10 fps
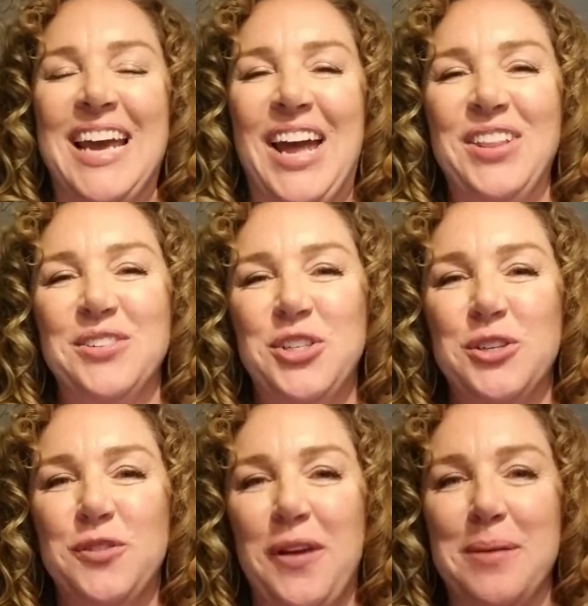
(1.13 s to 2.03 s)
Hello,
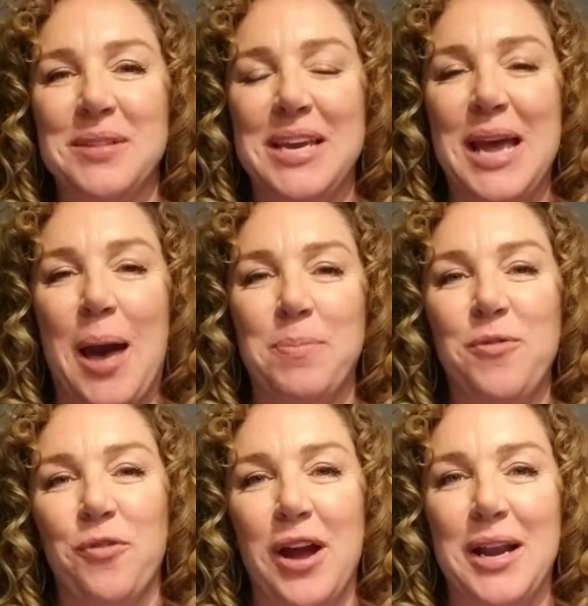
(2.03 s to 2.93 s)
church family. Happy
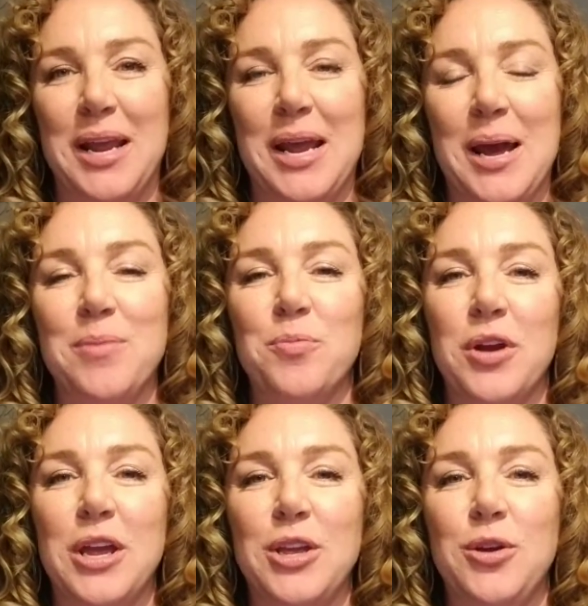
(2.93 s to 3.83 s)
Friday. I'm
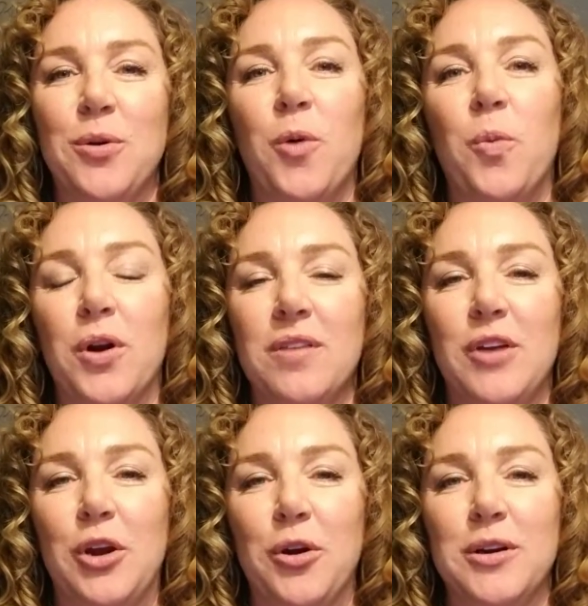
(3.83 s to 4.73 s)
bringing you a word of
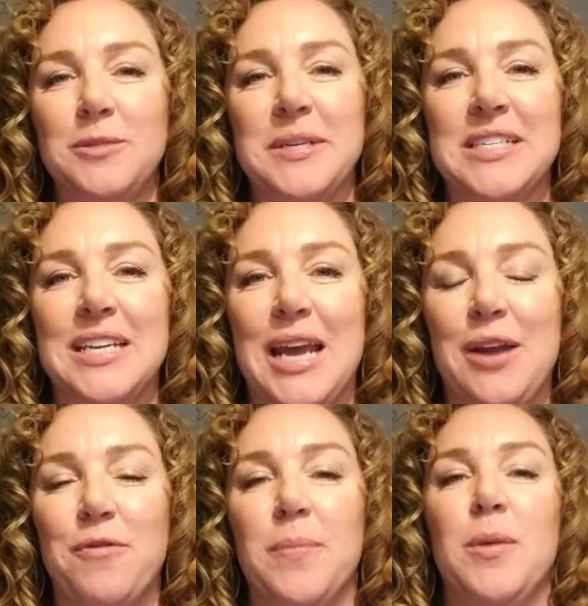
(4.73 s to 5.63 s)
encouragement today
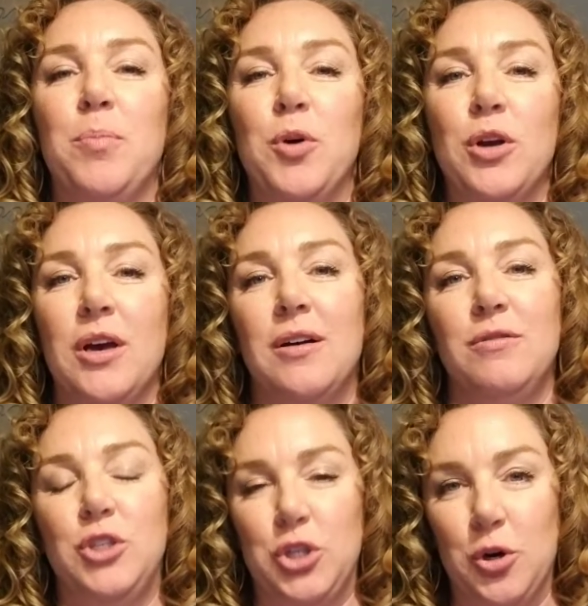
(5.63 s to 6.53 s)
from the book
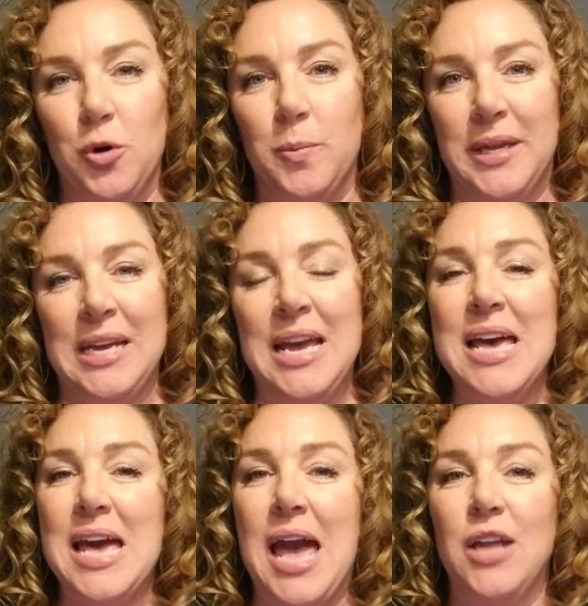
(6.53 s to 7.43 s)
of Job.
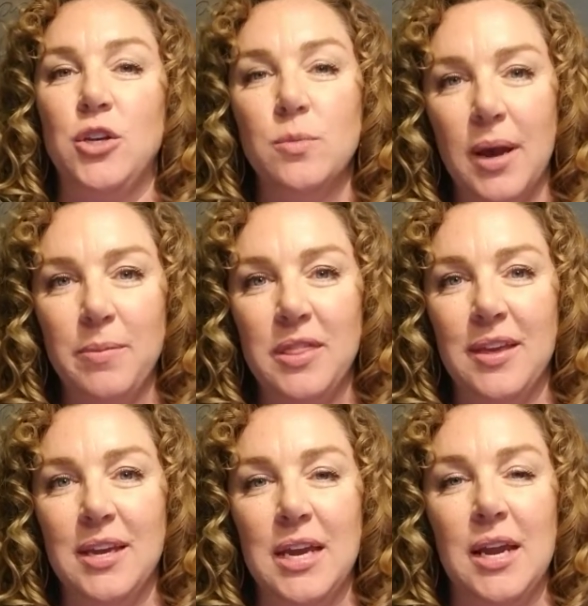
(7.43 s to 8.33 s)
And you might be
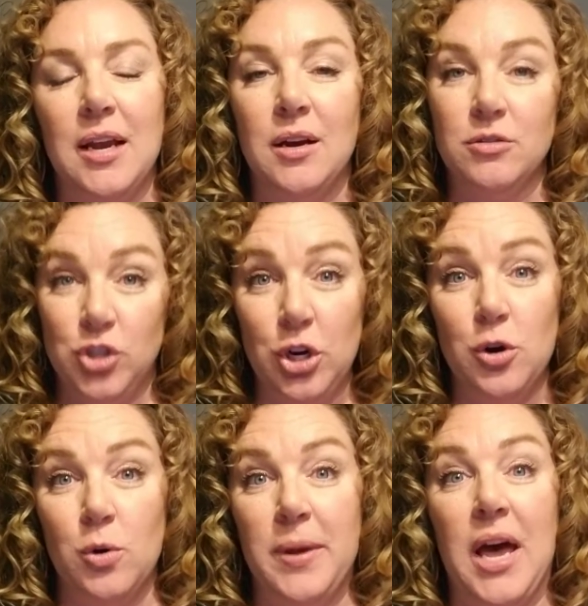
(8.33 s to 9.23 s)
thinking,
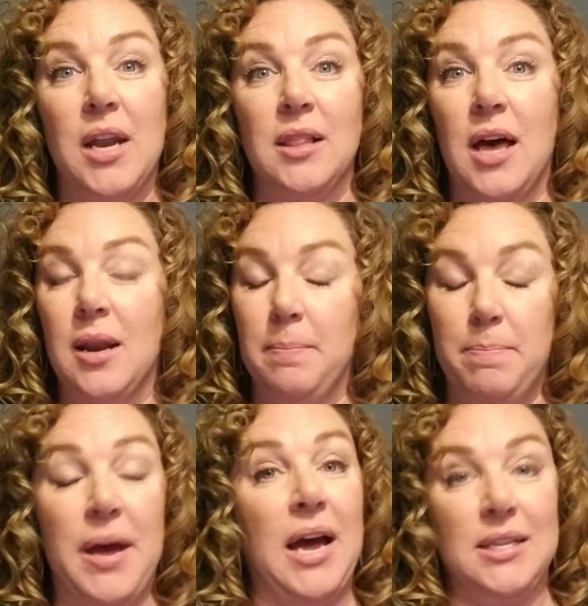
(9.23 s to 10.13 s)
Job had a lot of
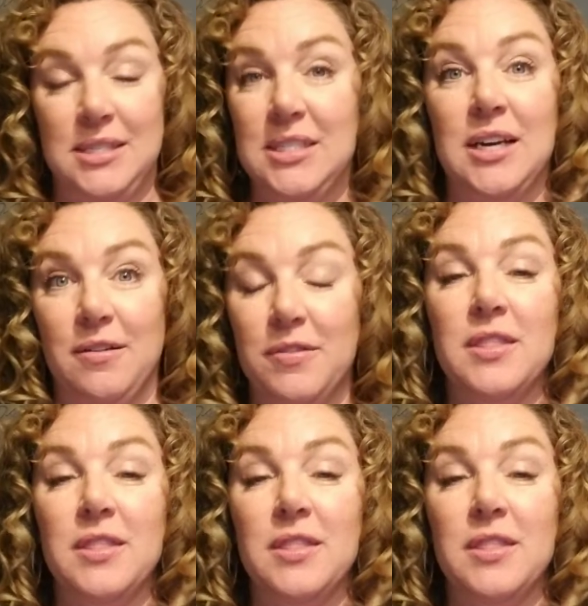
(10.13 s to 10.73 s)
bad stuff